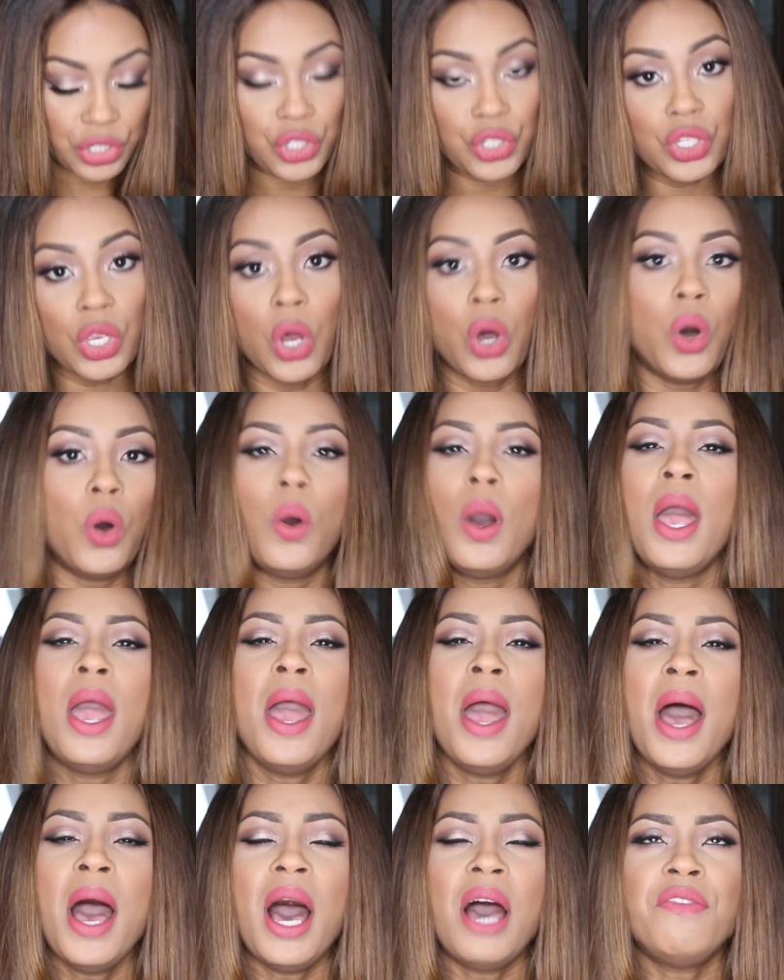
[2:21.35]
So
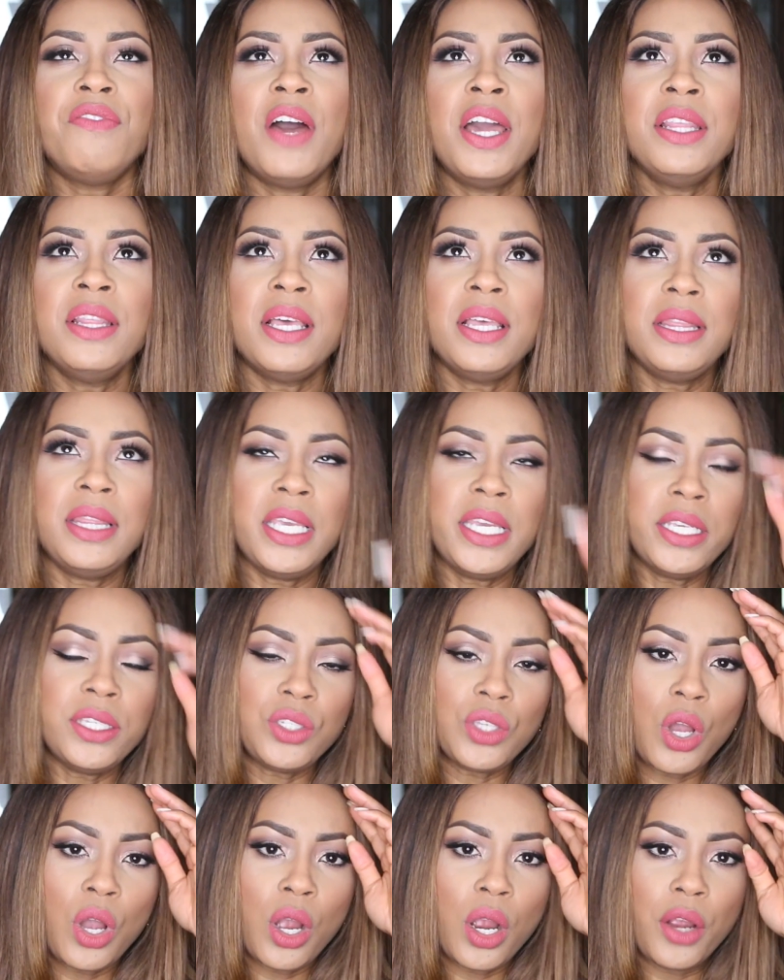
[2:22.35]
I find that
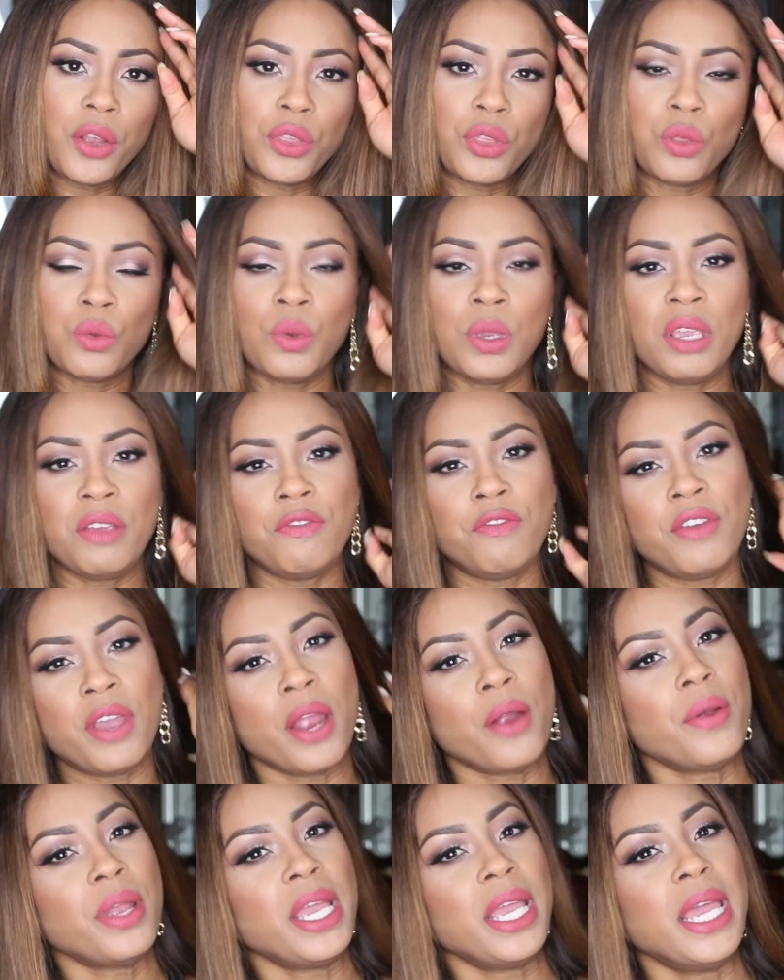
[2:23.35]
these are three
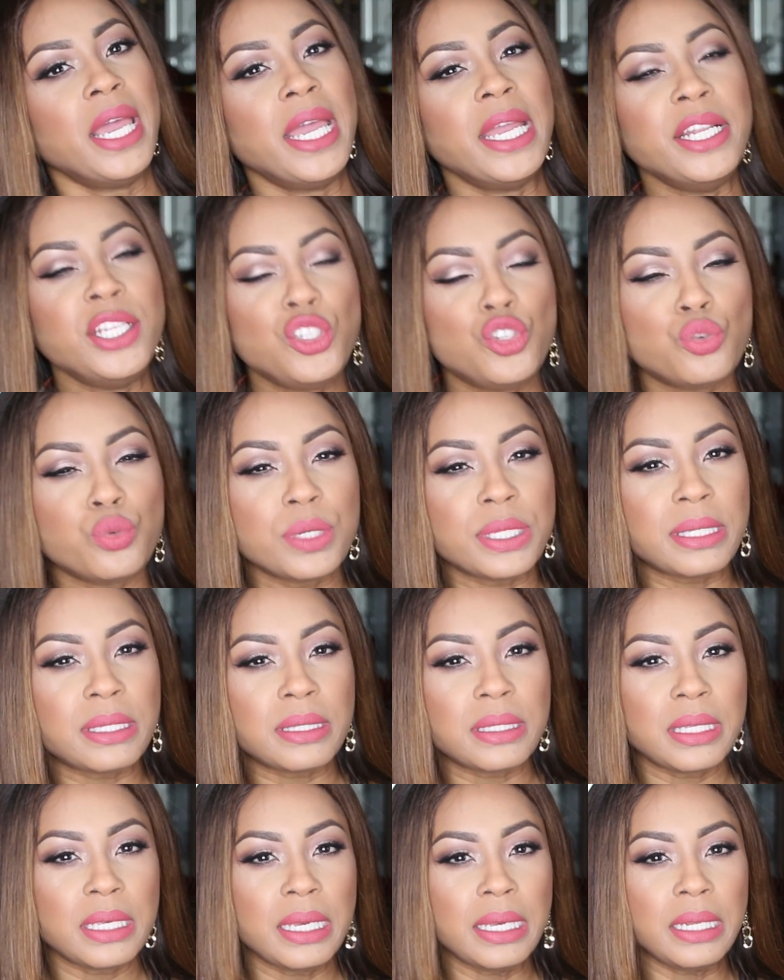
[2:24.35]
very
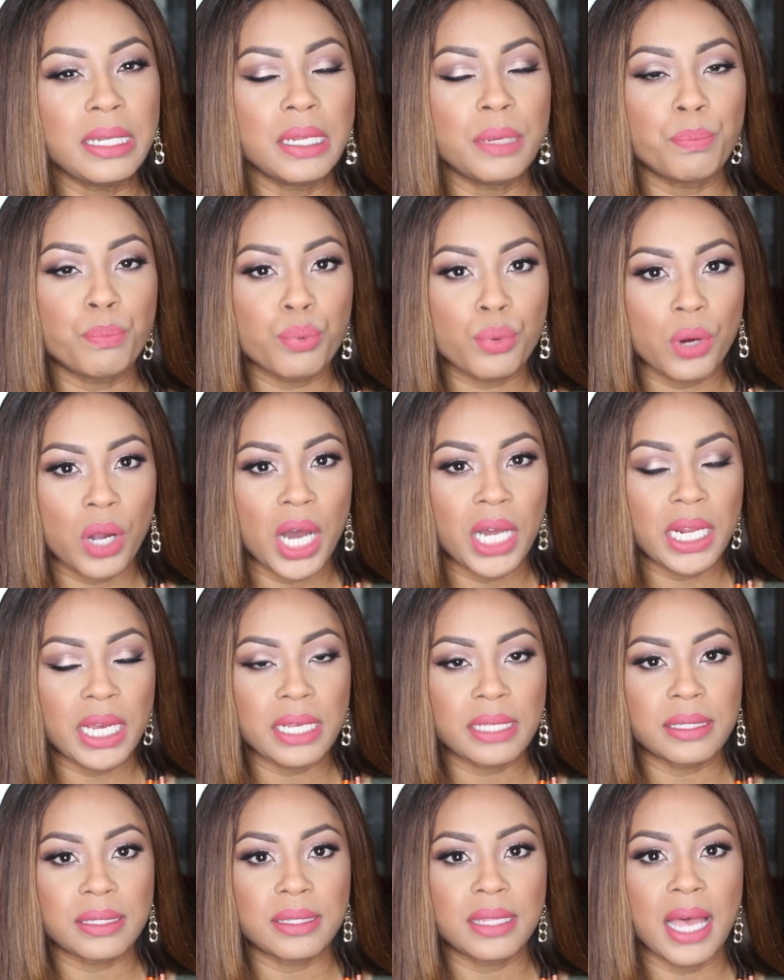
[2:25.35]
interesting
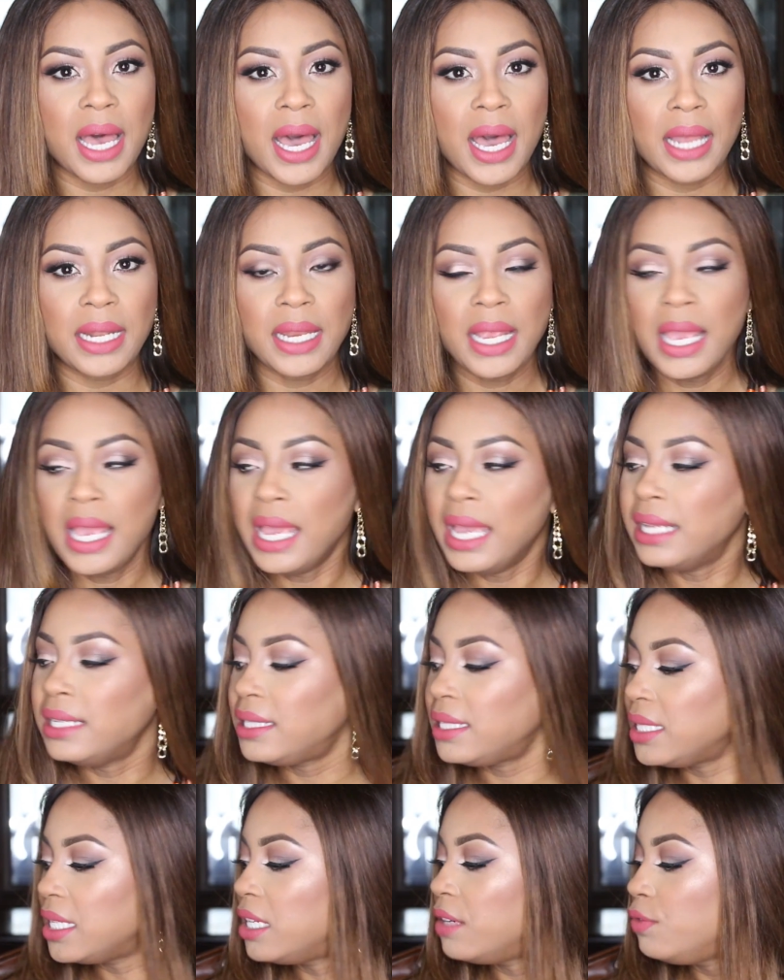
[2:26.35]
products that,
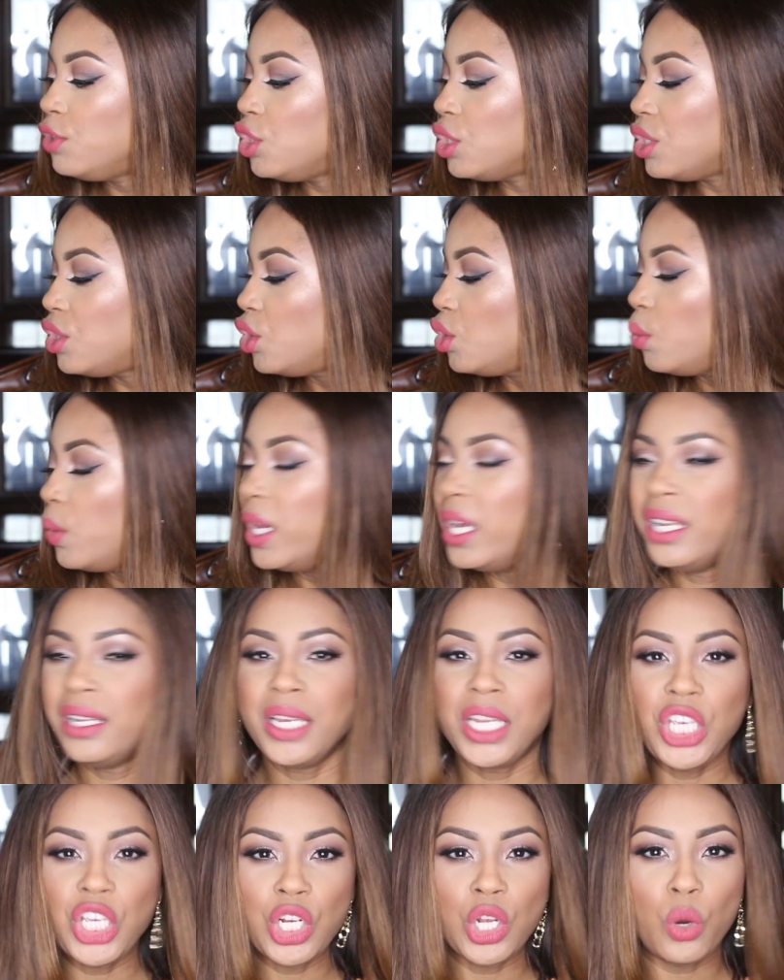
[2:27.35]
instead of just
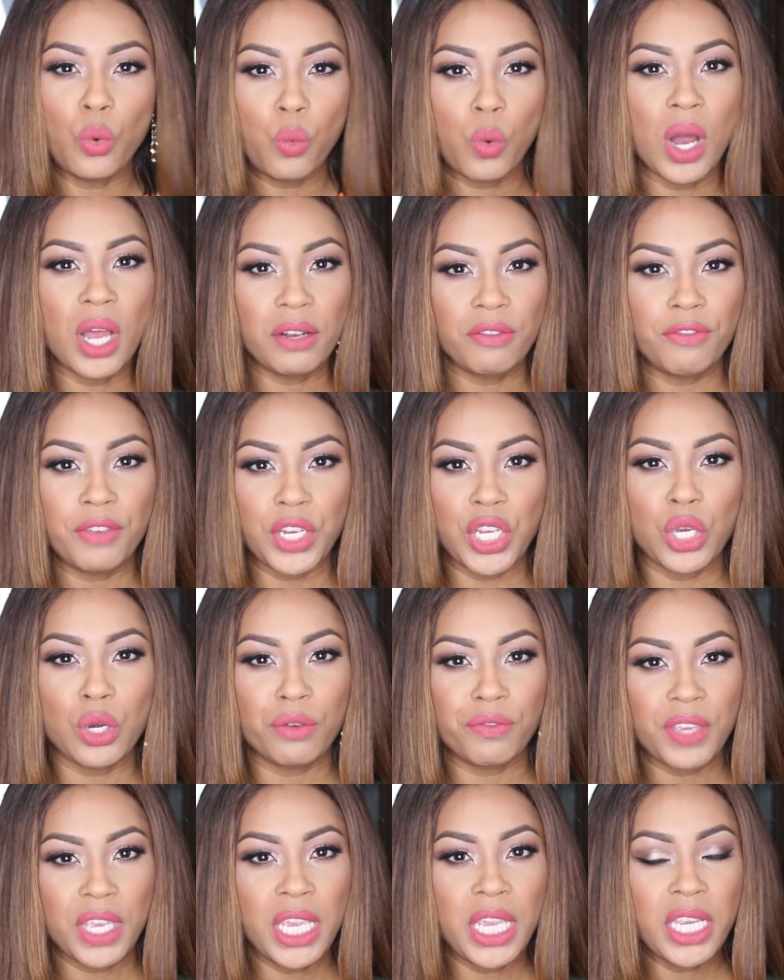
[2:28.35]
doing, you know, one video
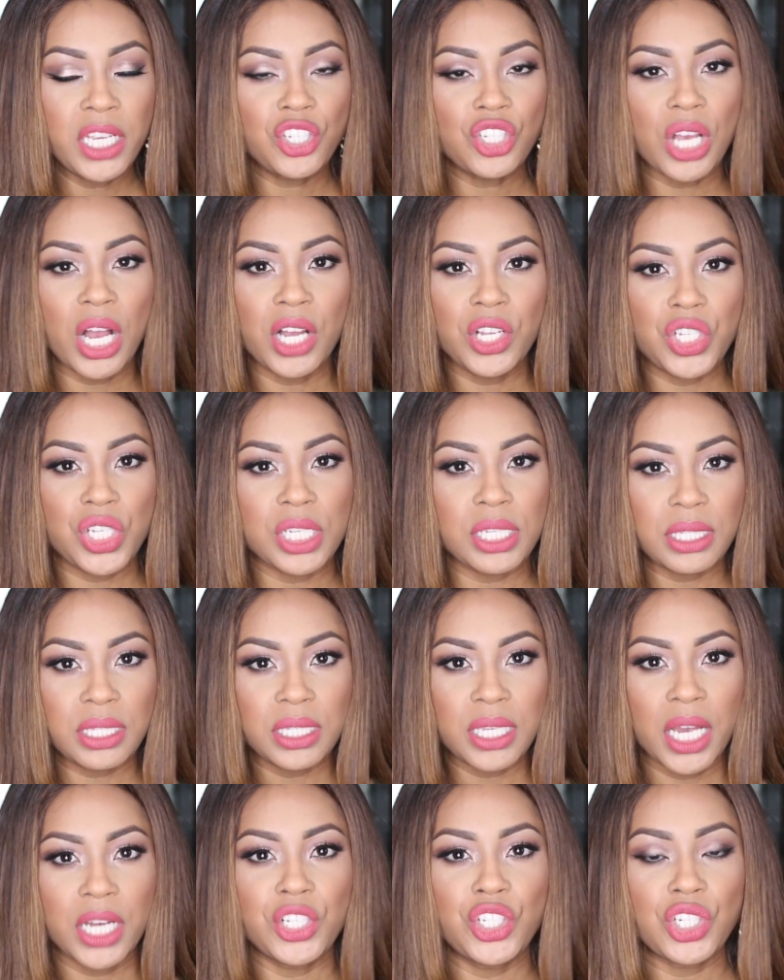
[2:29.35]
of each, I'll just
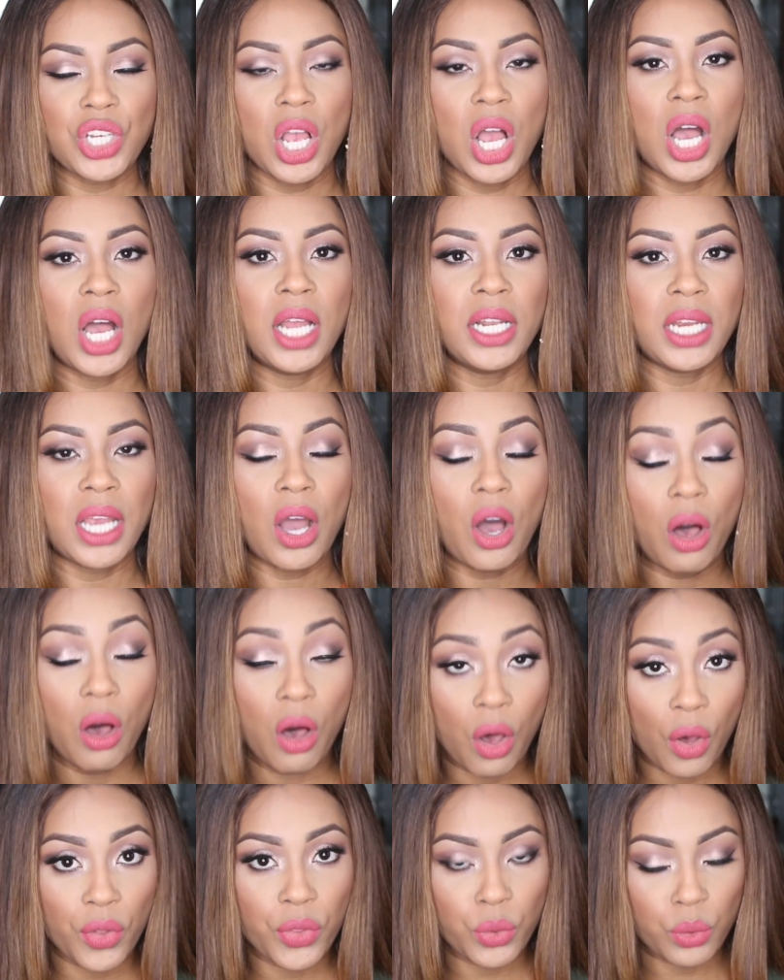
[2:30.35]
touch on
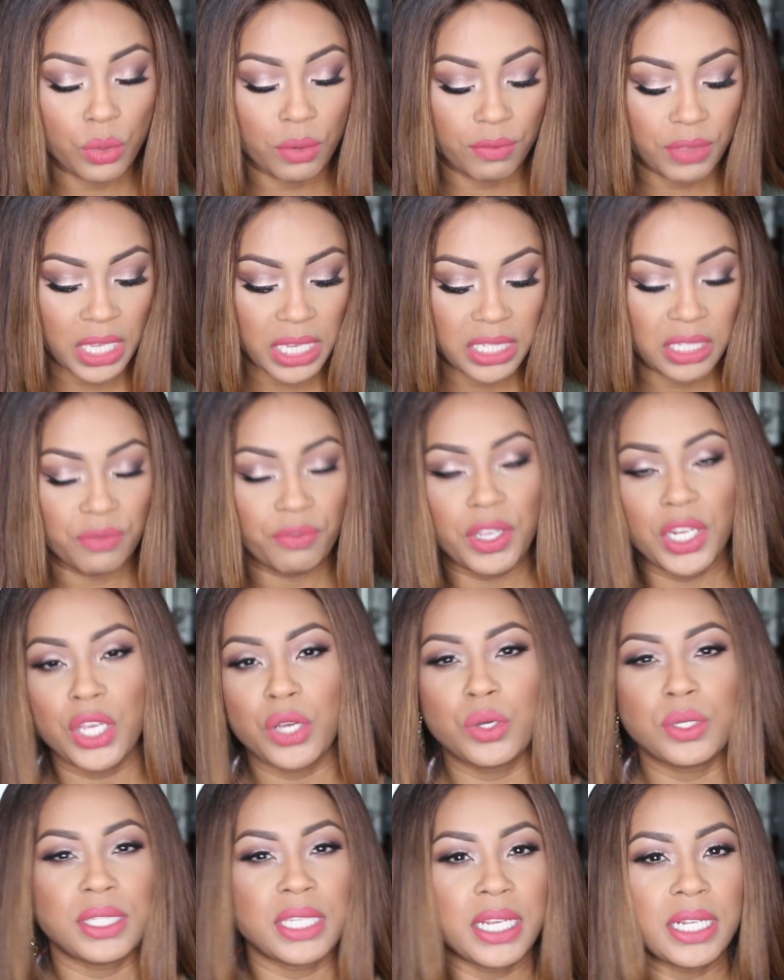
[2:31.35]
all three of these
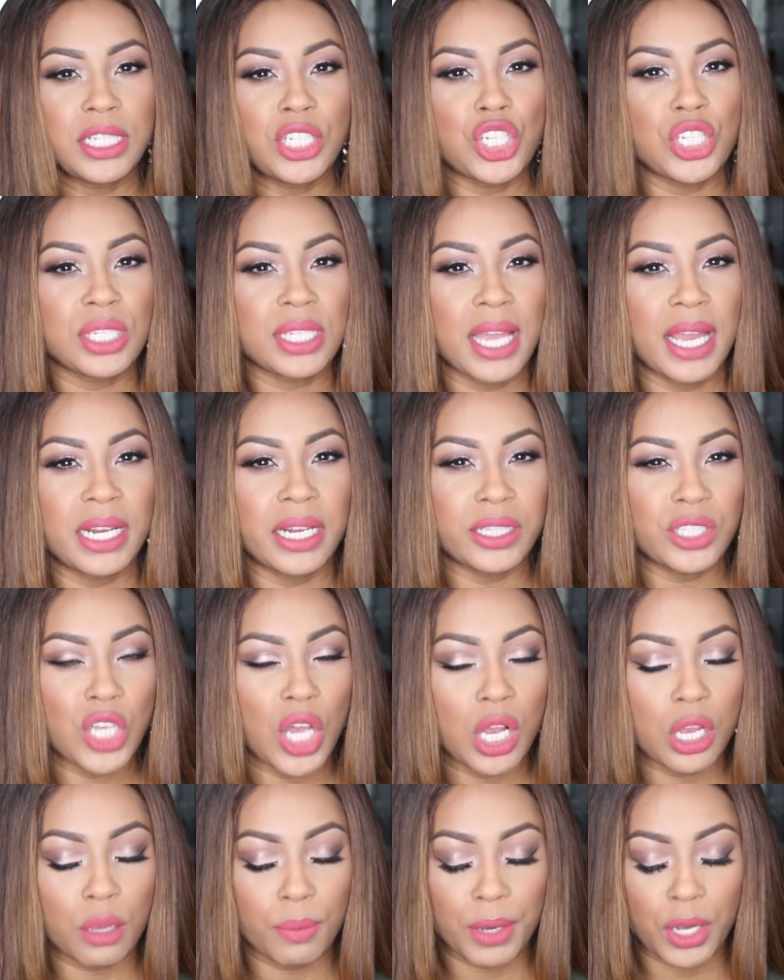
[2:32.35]
videos and just kind of
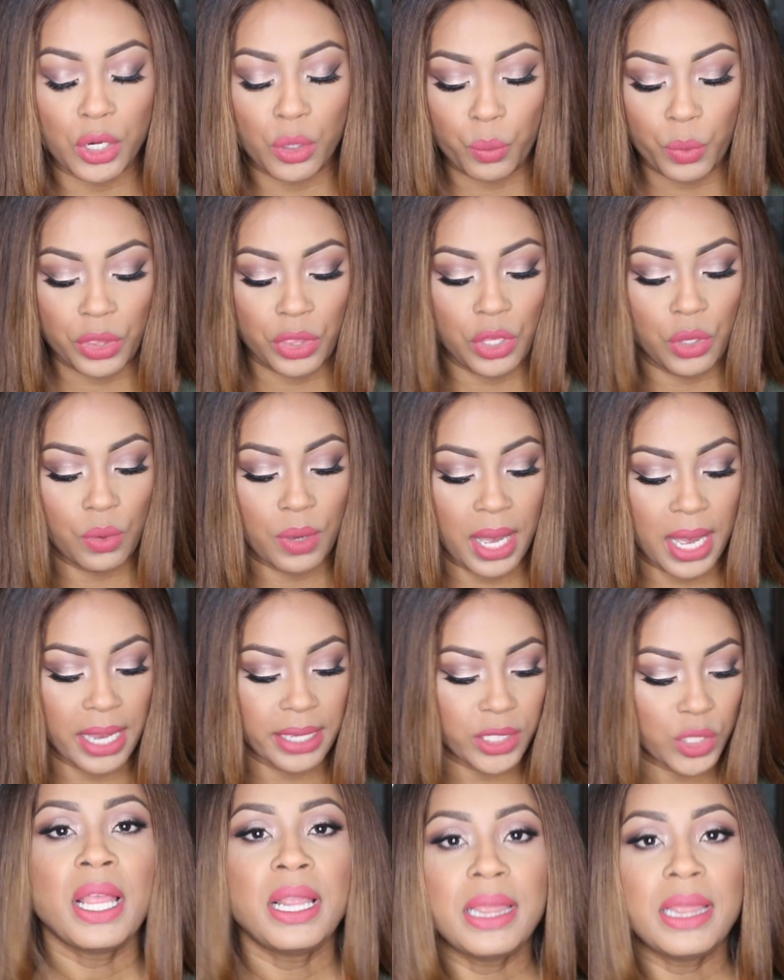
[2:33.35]
talk about it with you guys.